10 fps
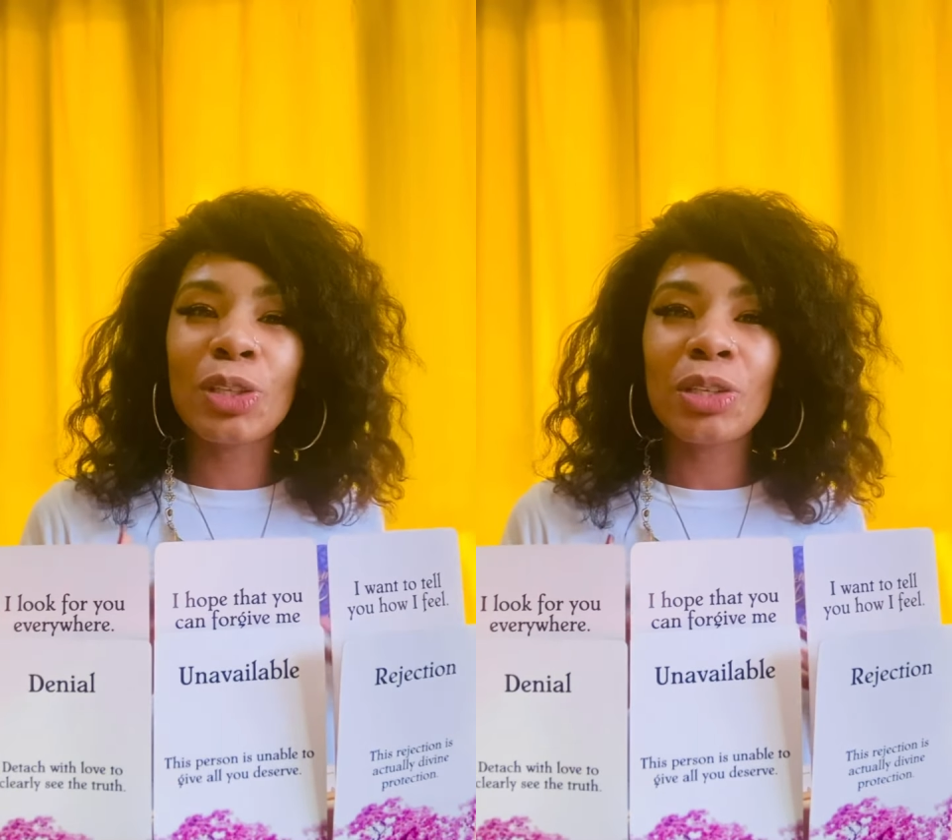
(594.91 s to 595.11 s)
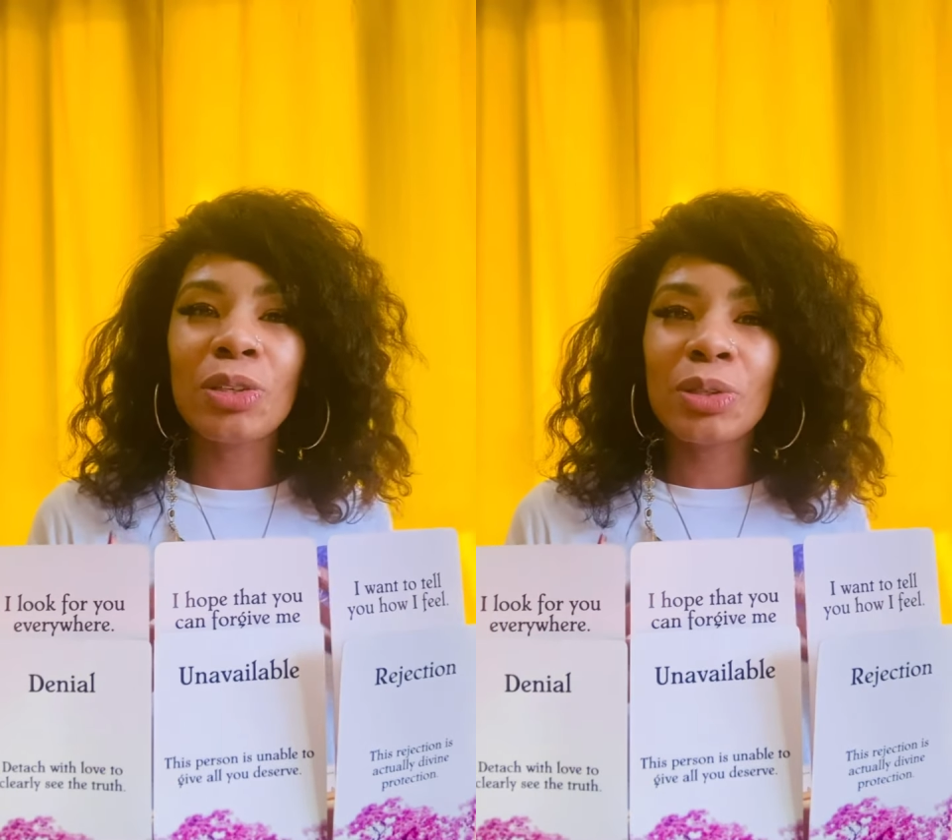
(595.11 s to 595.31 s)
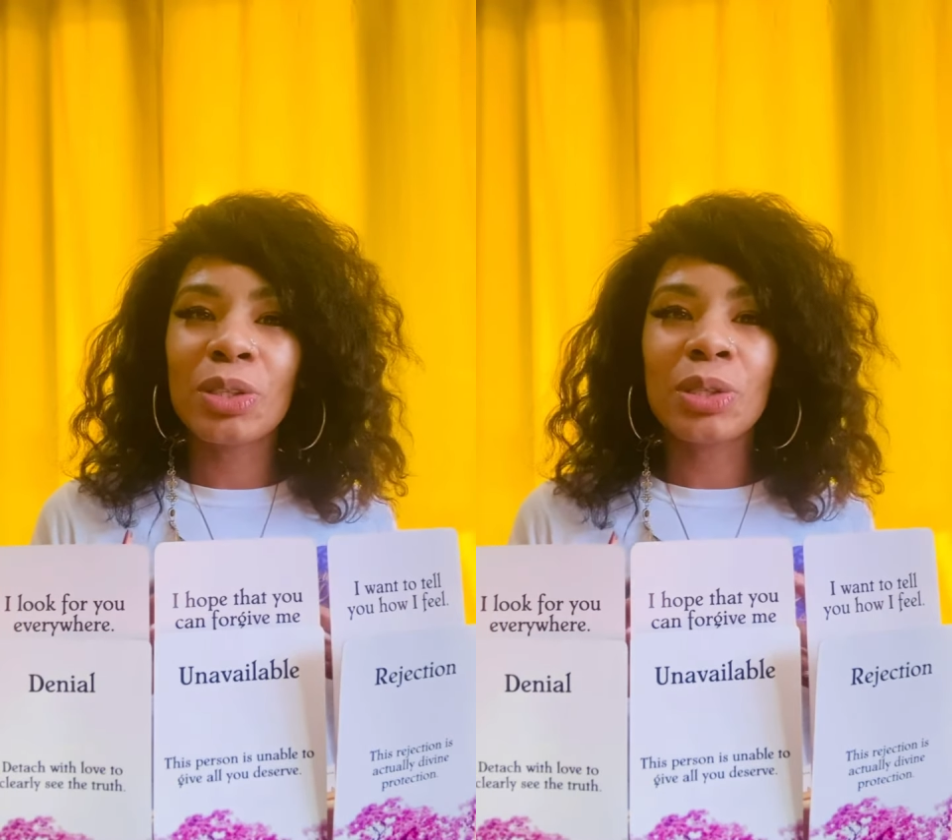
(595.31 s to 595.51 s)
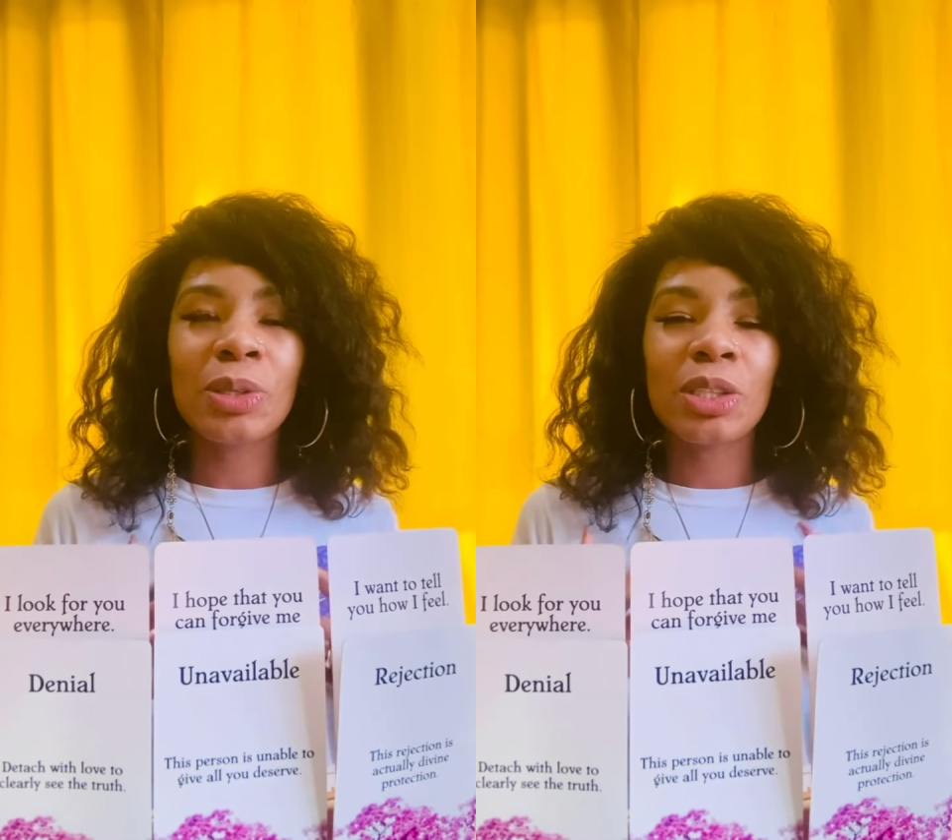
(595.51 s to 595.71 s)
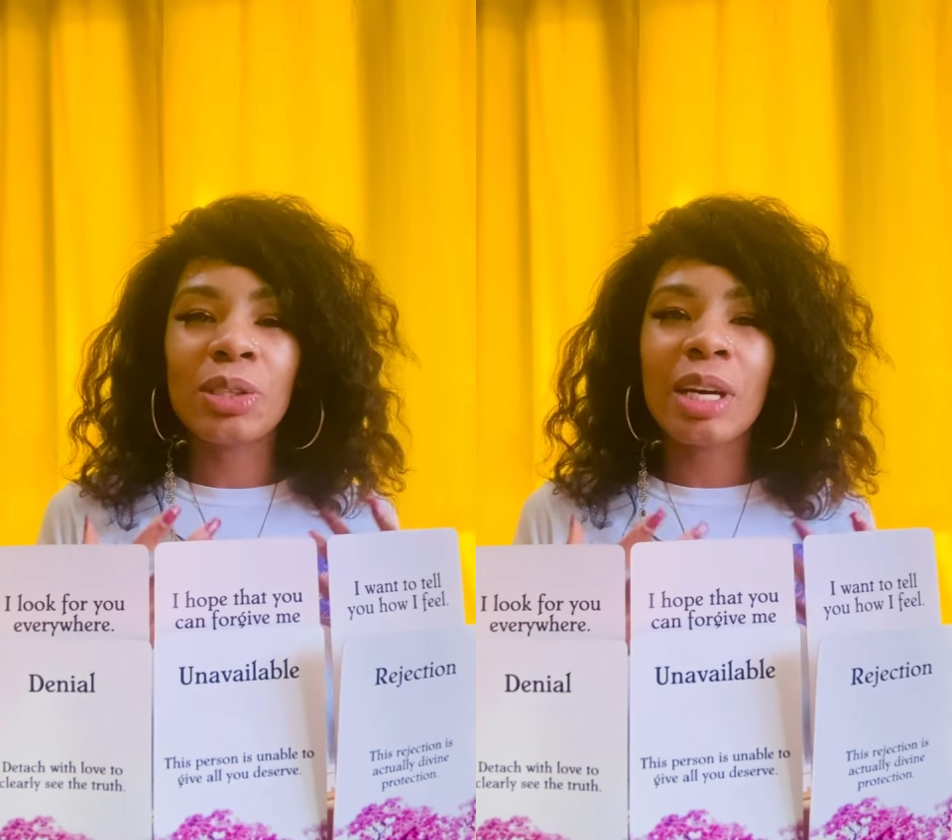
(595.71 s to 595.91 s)
you do,
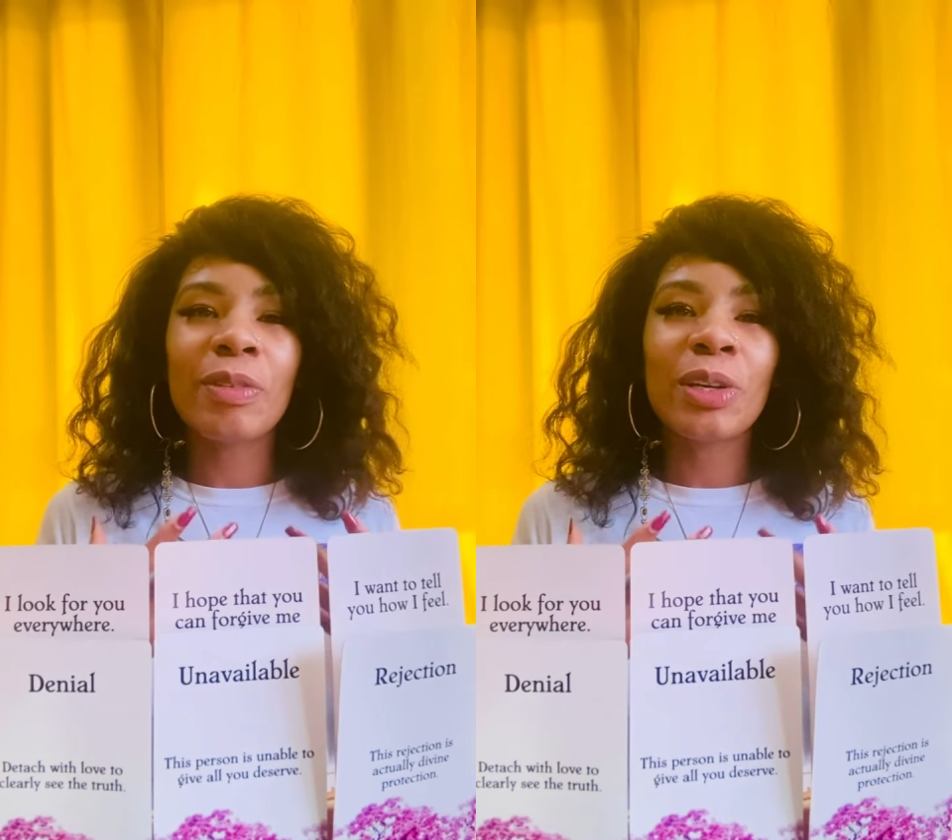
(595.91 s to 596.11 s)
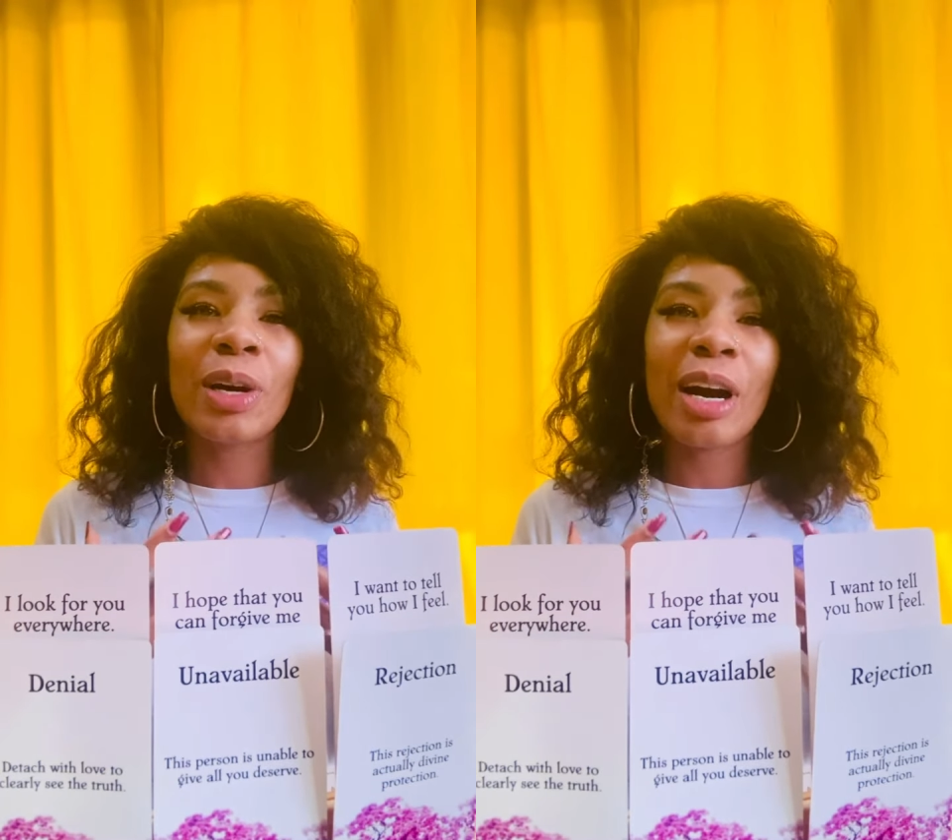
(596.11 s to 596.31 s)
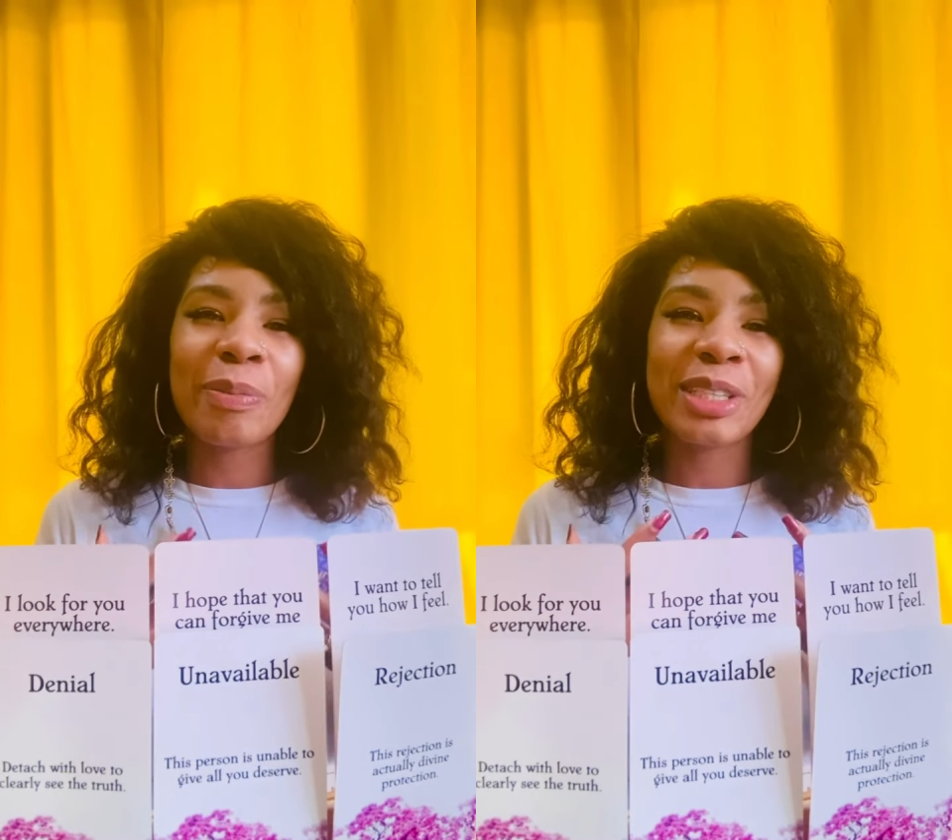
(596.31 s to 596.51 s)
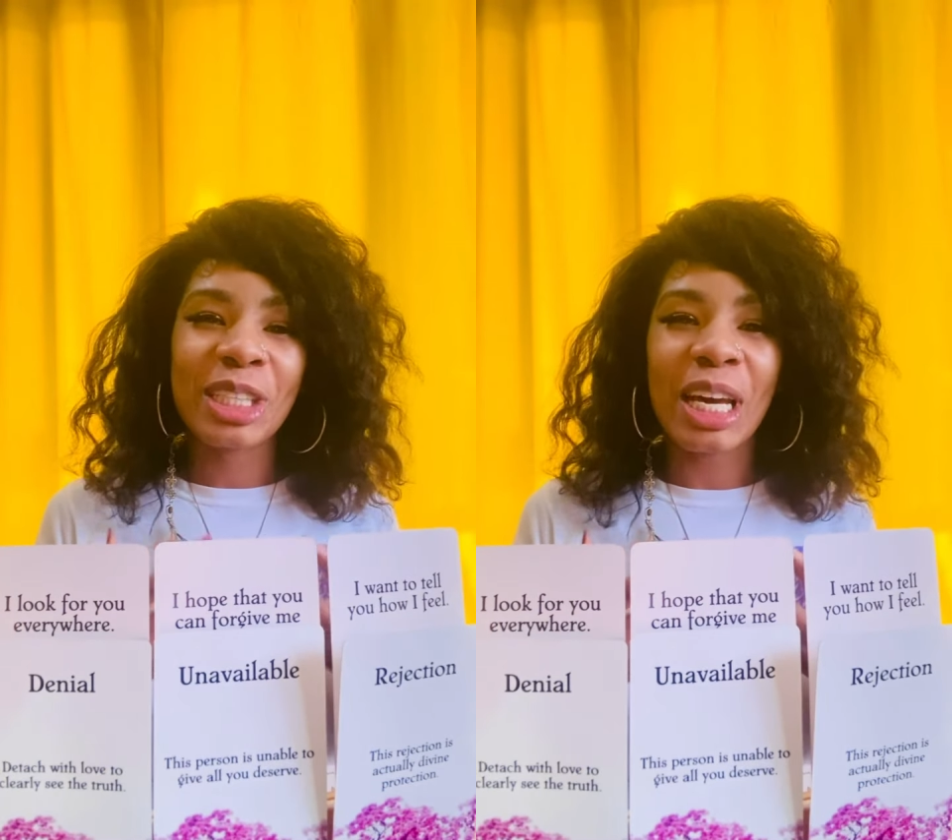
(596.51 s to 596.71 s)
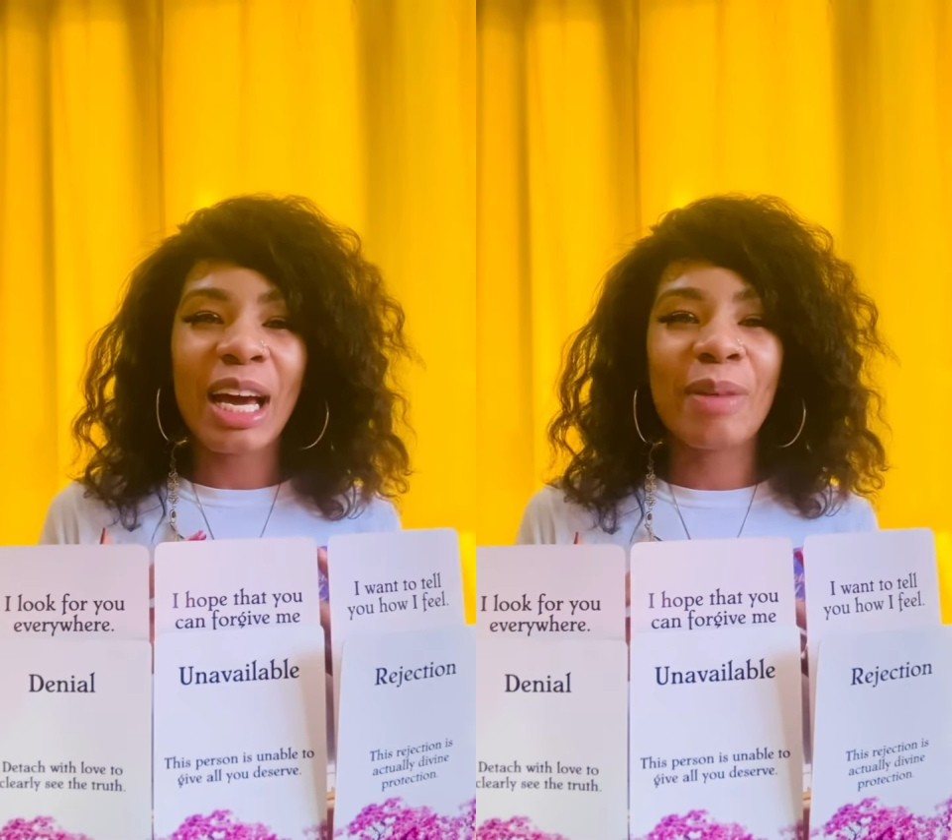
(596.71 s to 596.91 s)
and you never know how much
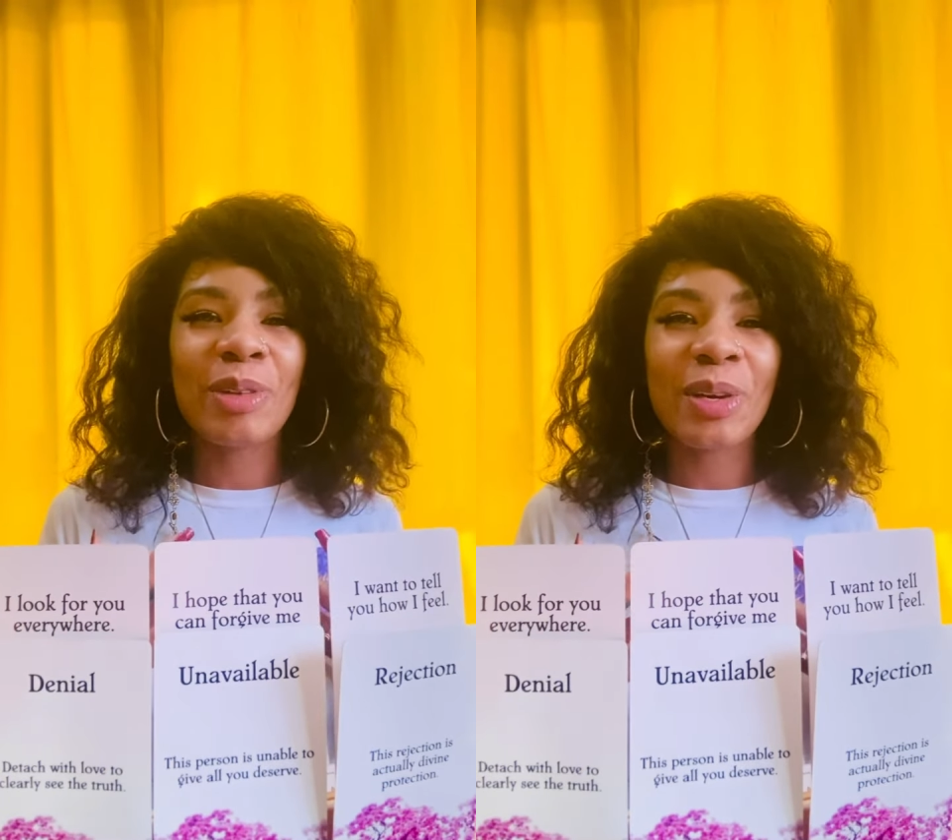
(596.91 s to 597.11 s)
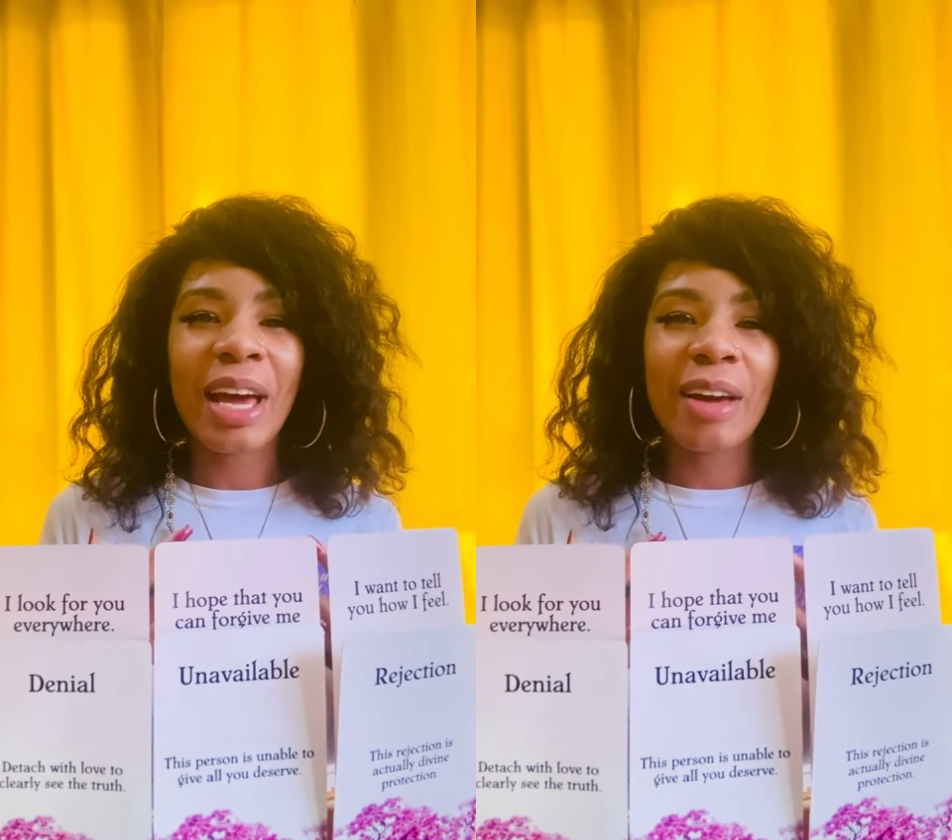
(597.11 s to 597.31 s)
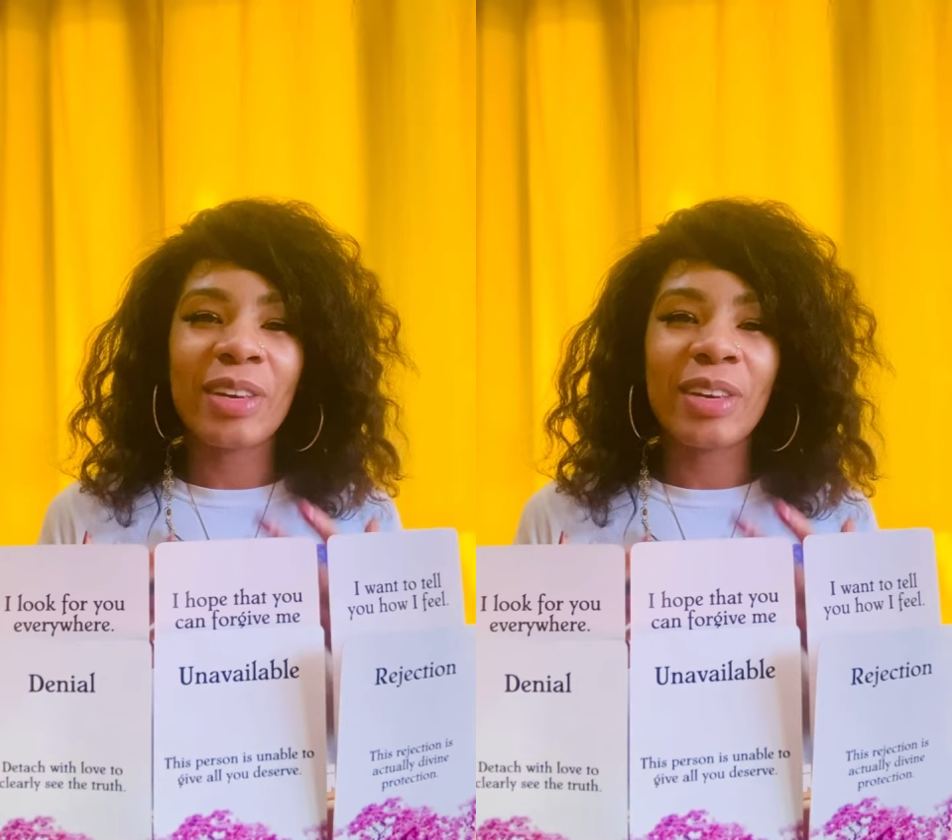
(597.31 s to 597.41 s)
time you have.